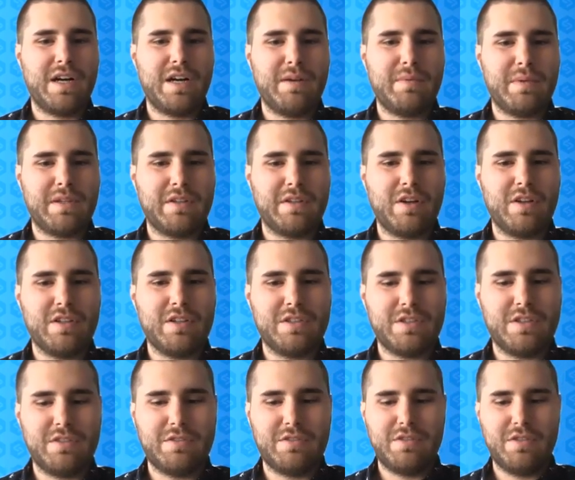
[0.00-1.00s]
methodology
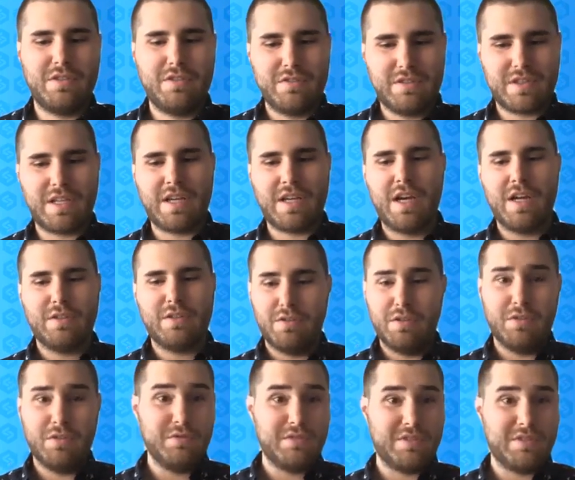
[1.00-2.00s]
you're using, to
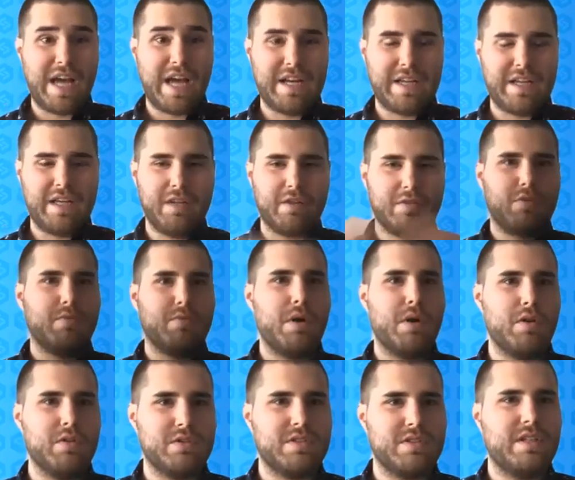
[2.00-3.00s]
use that in a
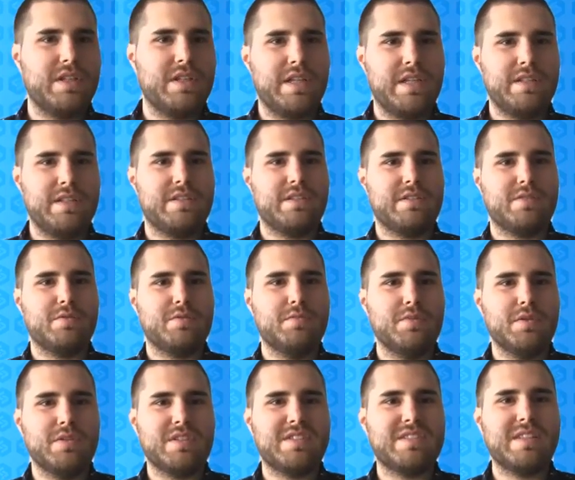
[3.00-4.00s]
remote and
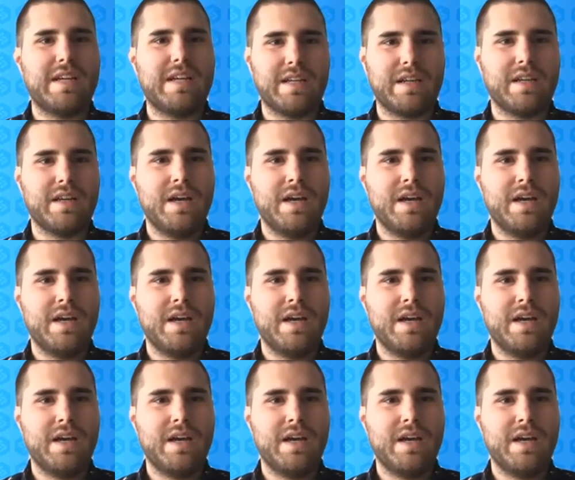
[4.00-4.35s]
distributed setting.